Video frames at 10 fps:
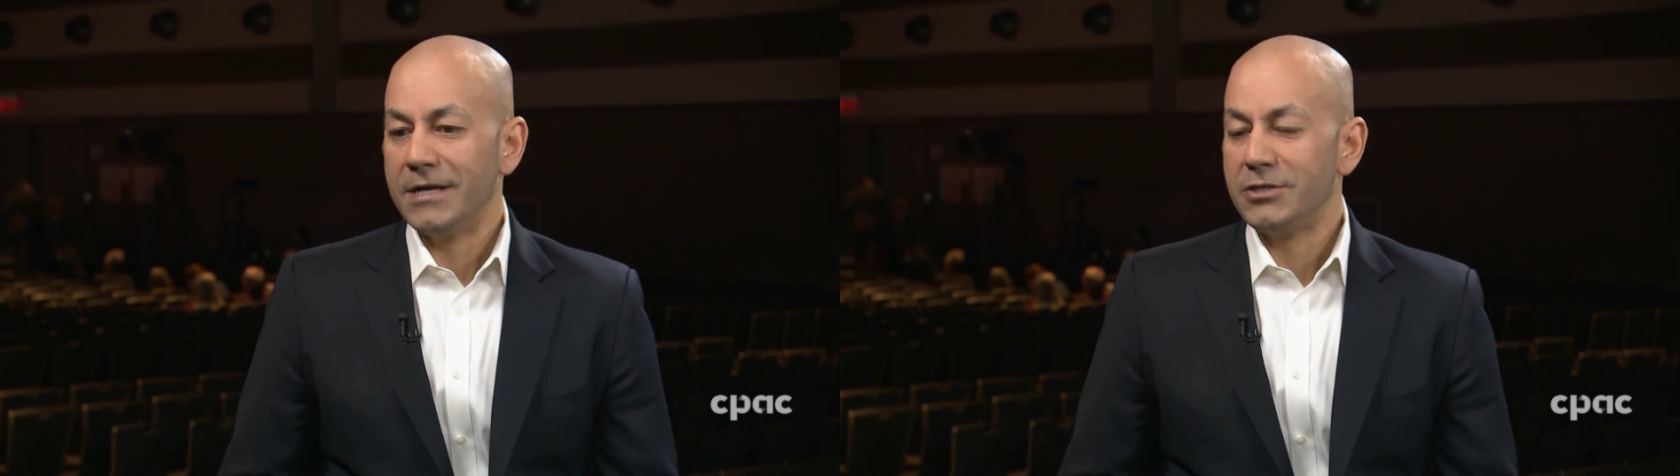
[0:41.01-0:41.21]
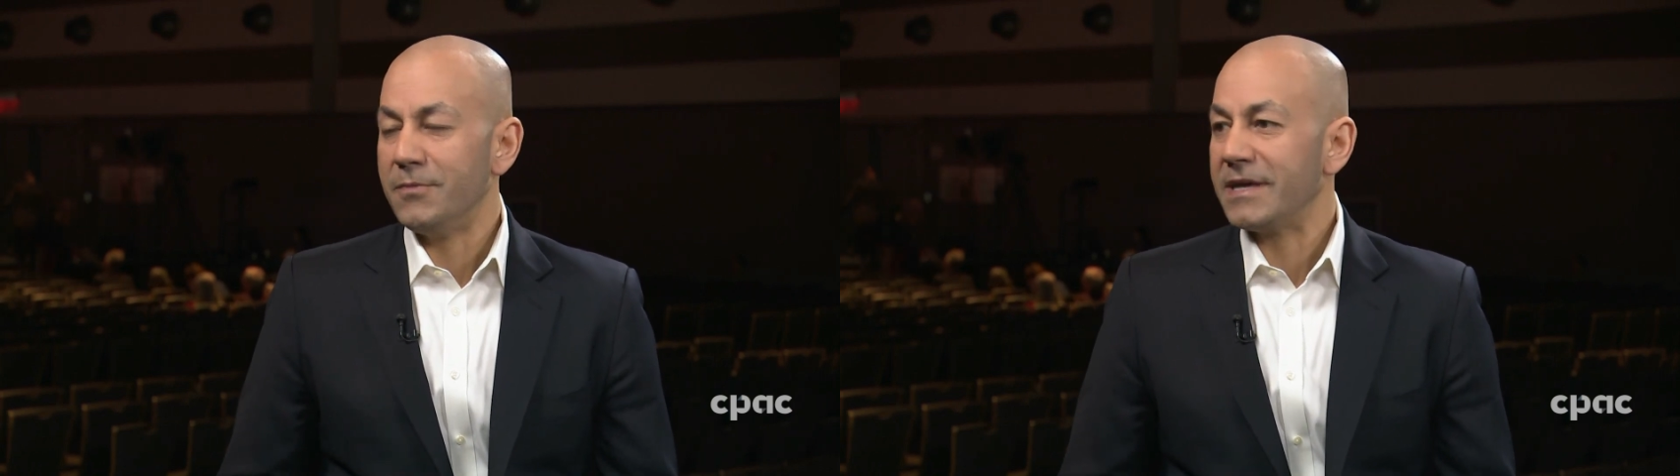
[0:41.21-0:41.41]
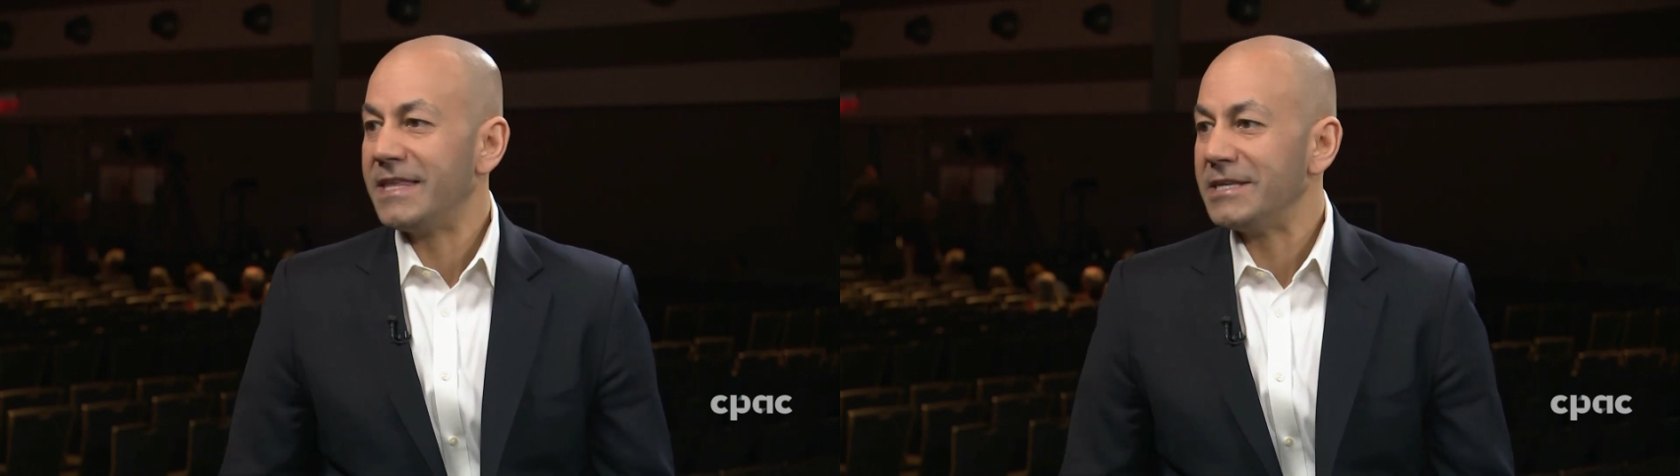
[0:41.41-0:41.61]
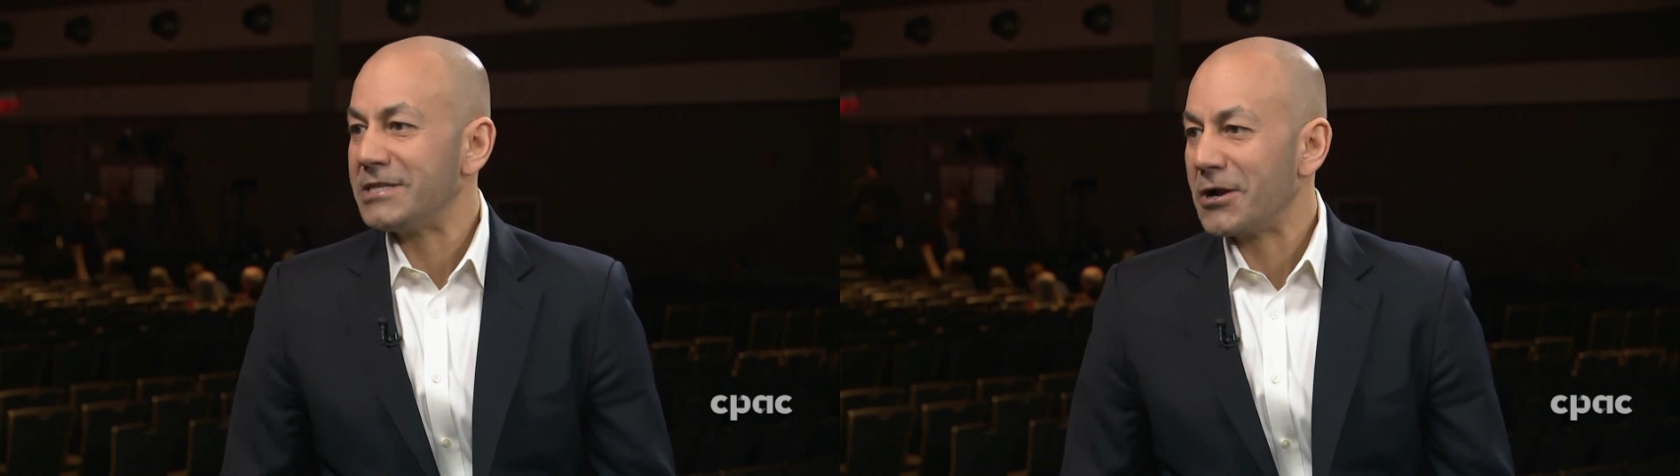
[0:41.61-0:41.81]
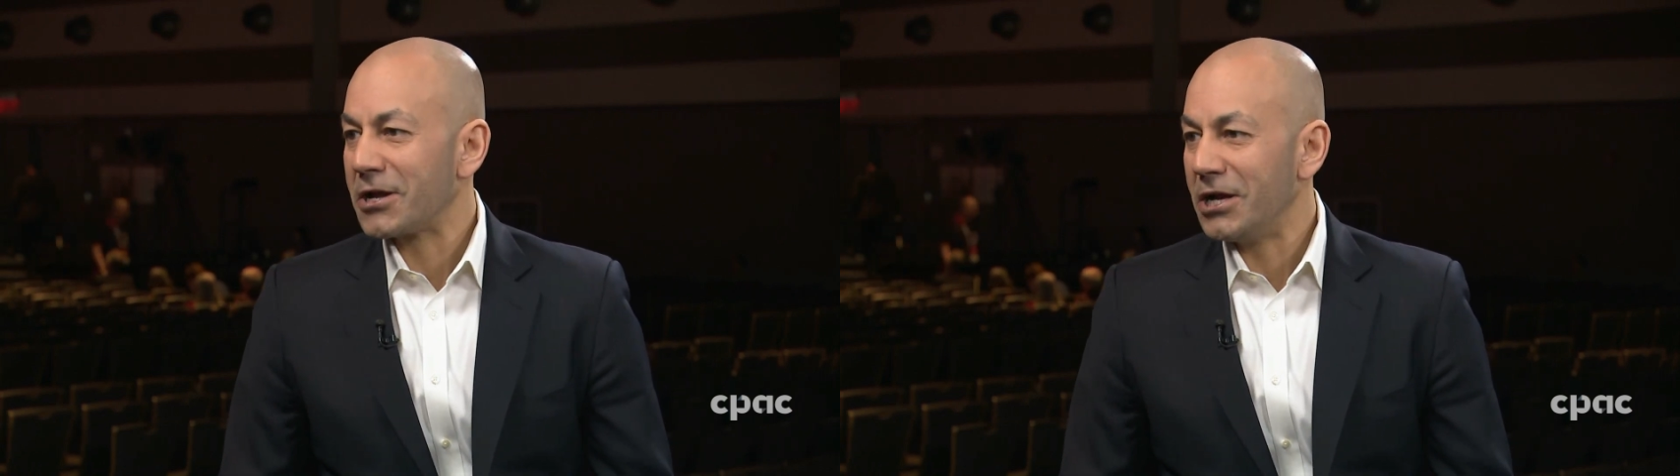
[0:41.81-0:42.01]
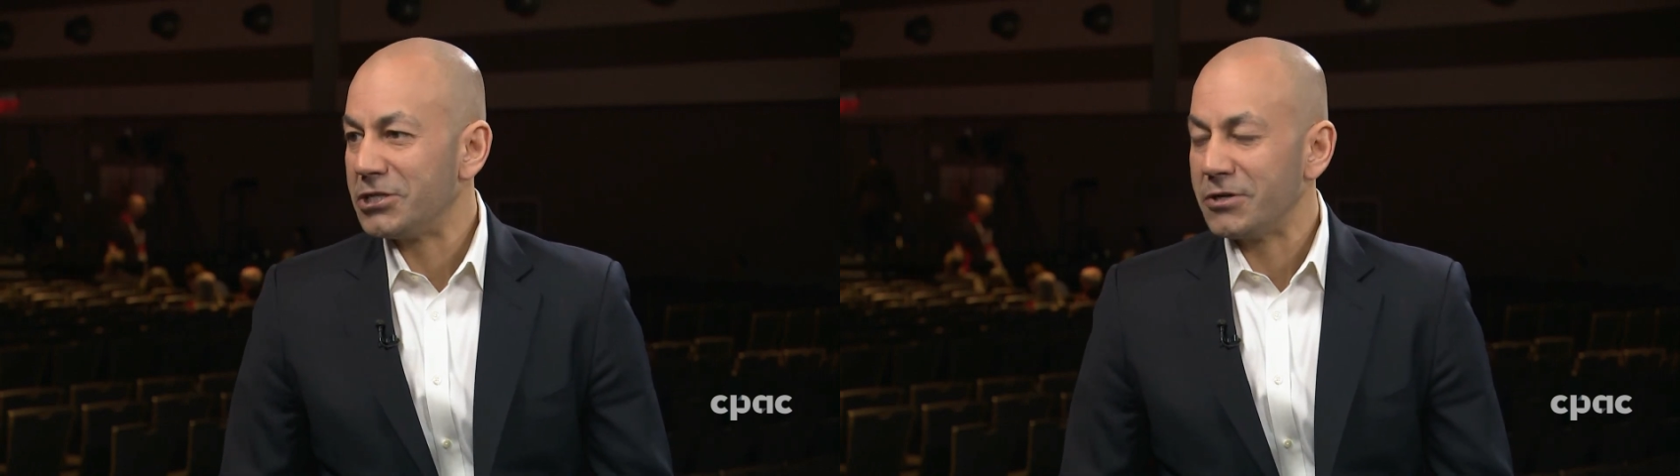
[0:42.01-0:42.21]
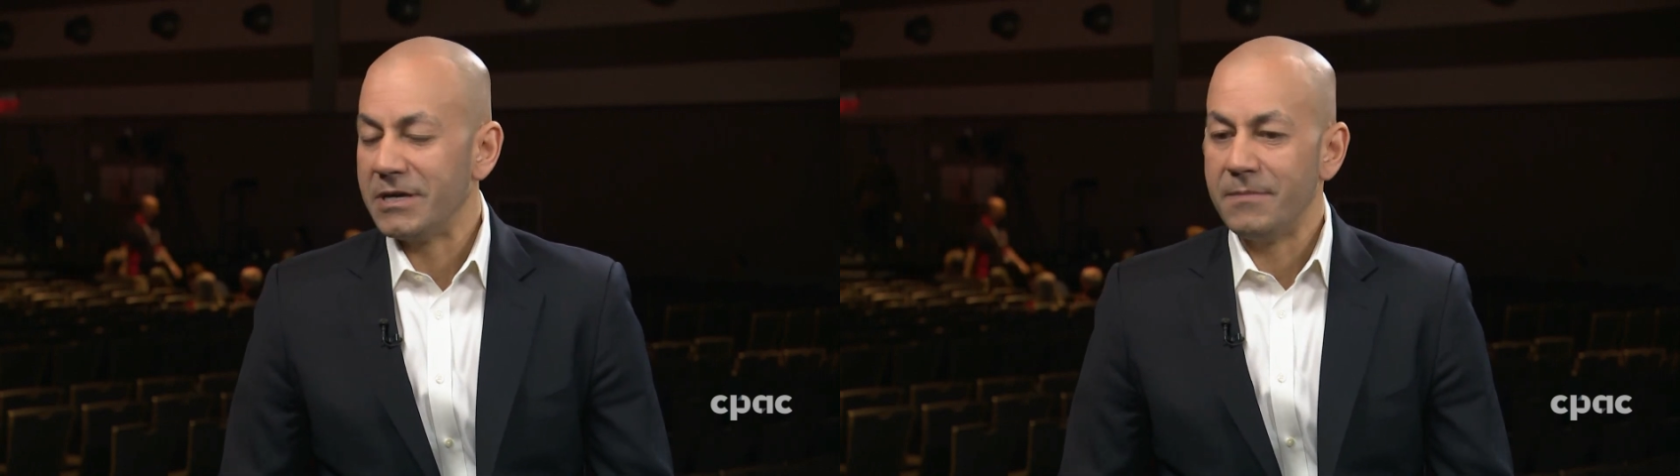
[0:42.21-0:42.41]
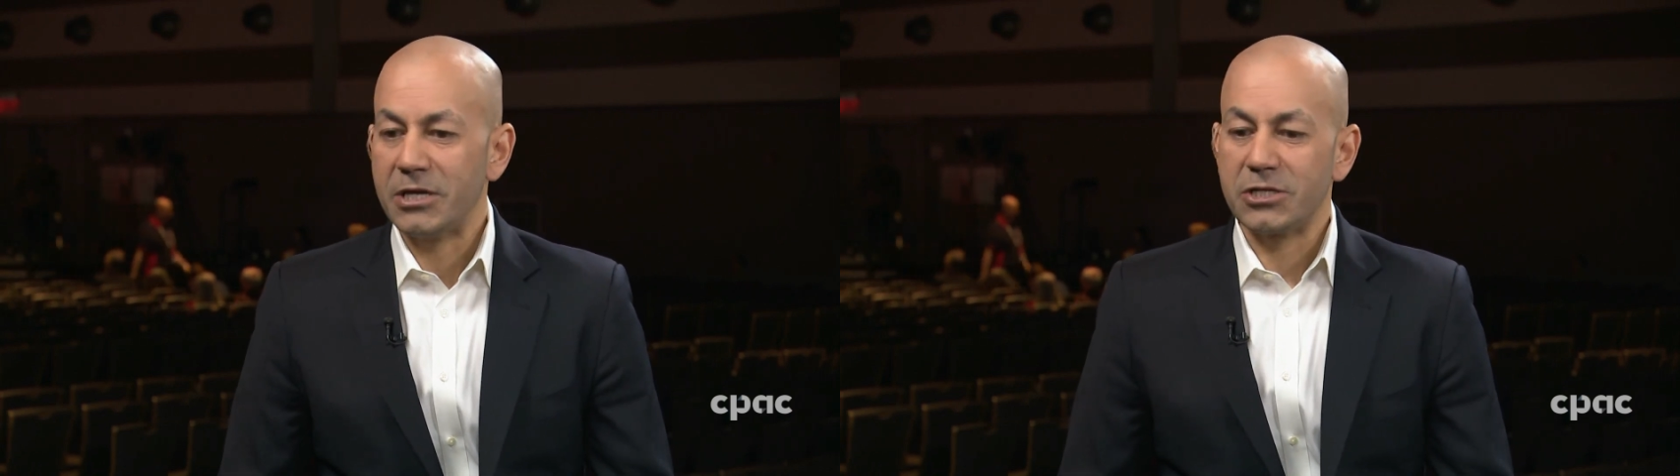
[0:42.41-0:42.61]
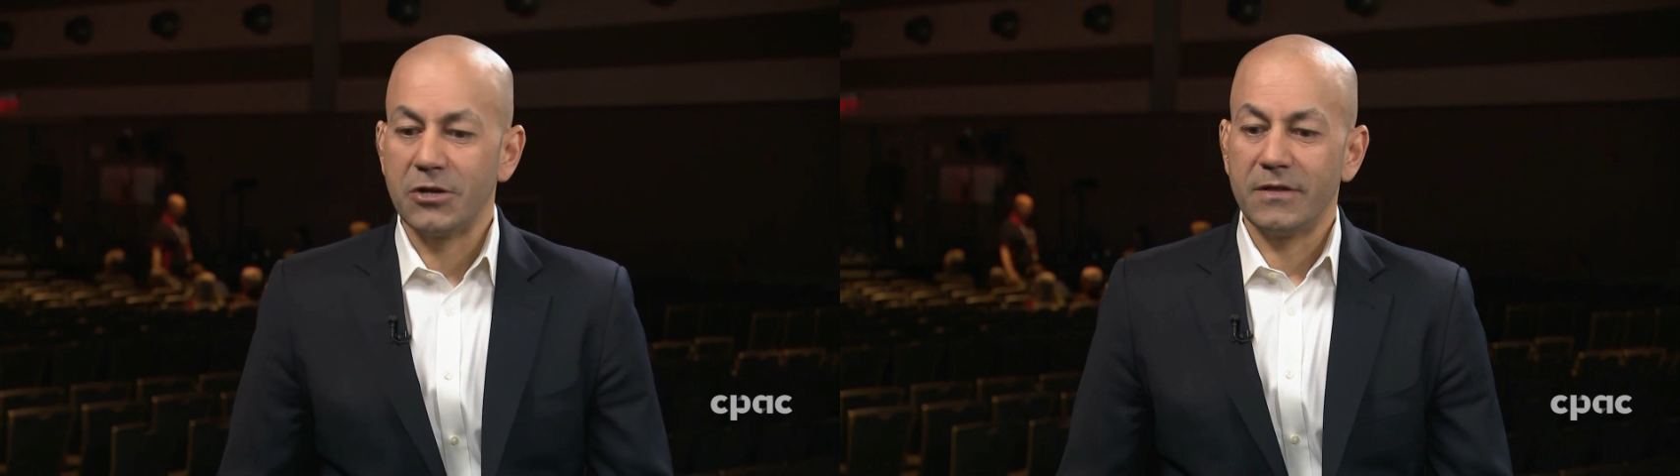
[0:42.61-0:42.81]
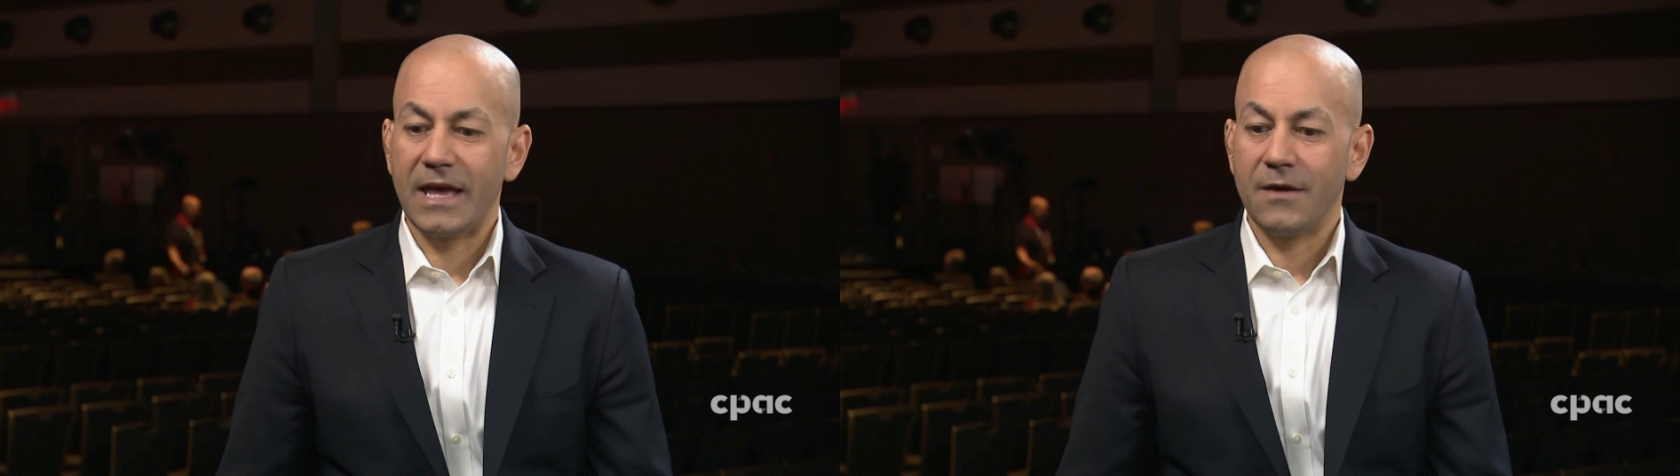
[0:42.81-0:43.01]
do big things in our country, make
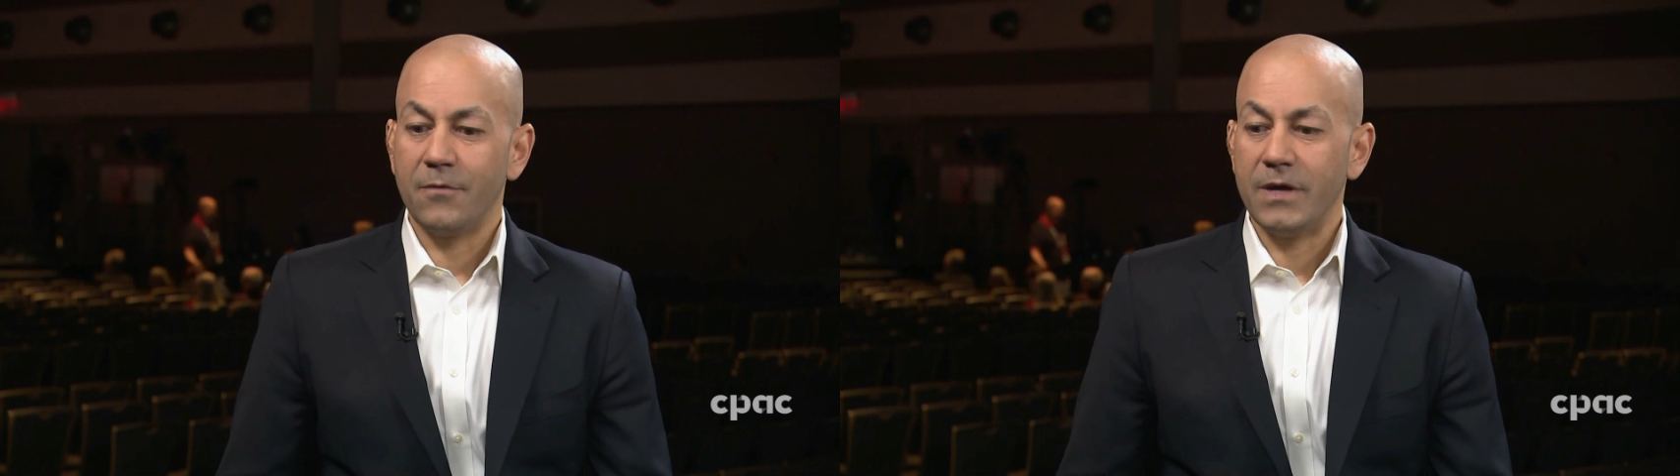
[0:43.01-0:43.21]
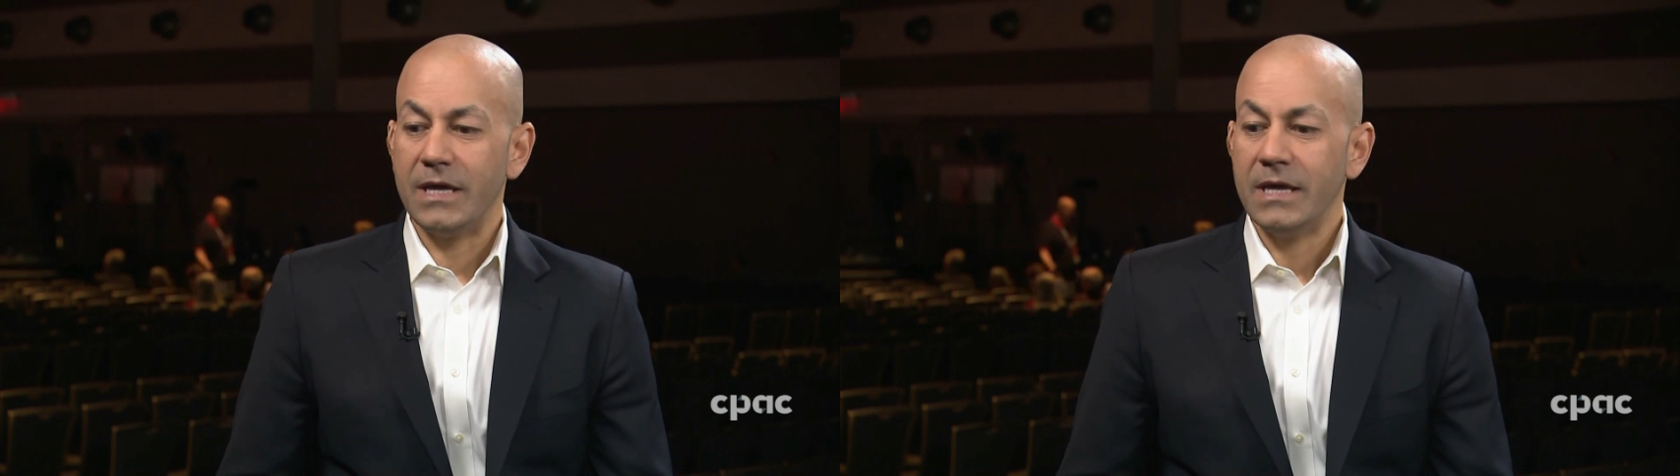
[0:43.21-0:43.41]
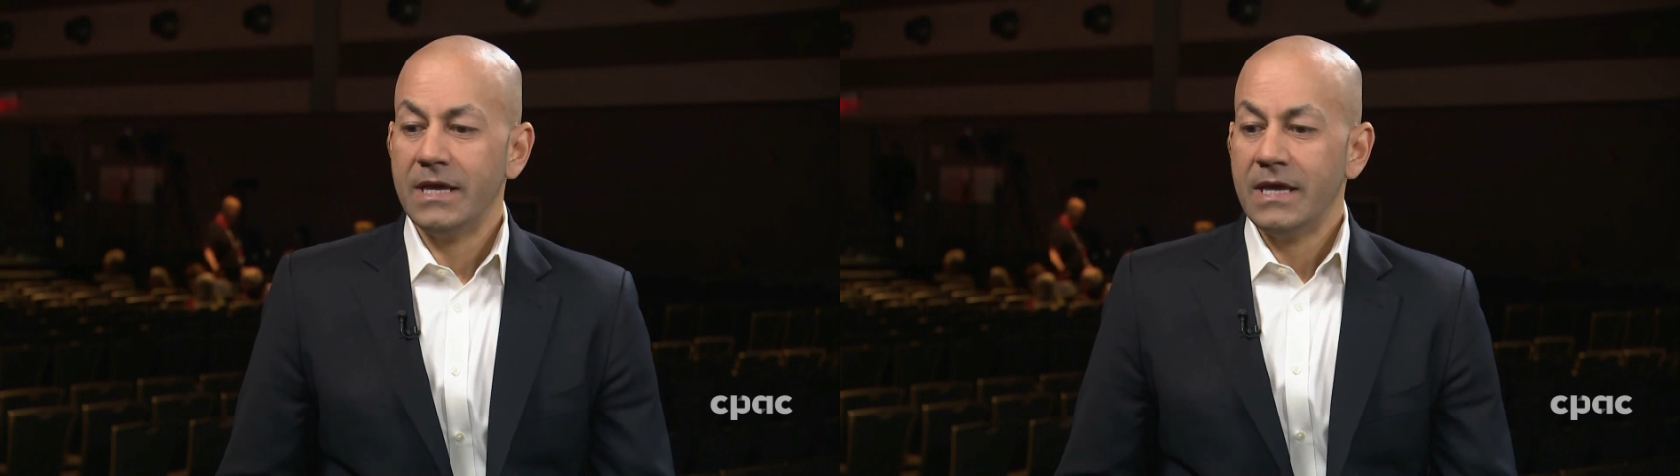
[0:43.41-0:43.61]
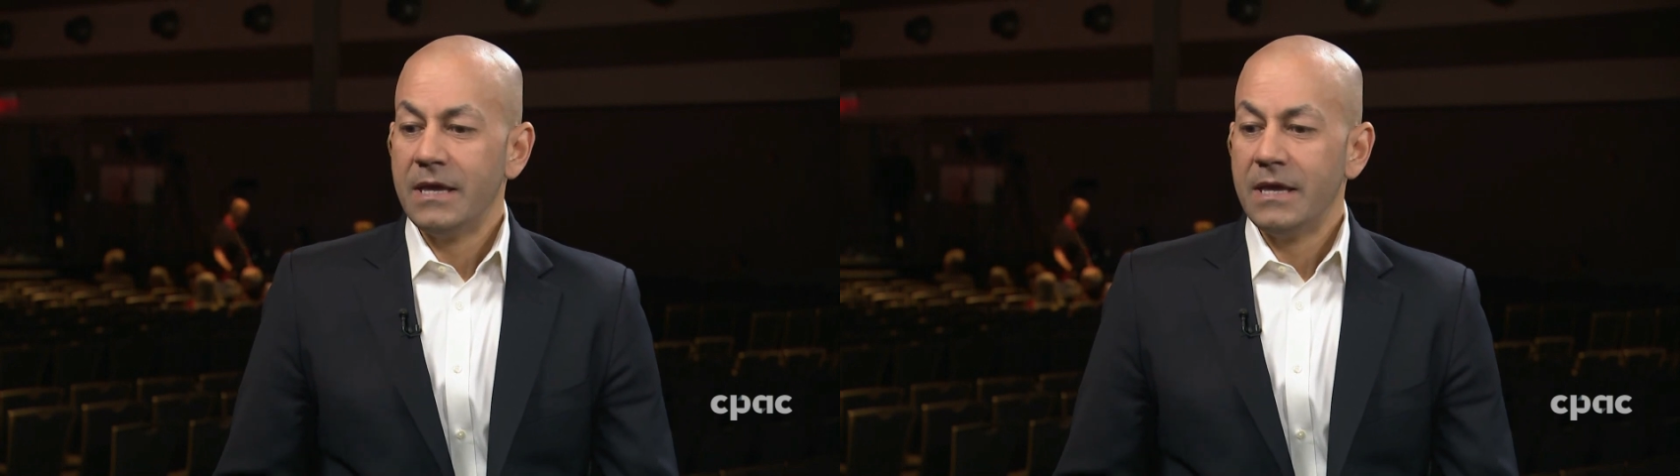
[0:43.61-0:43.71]
sure that we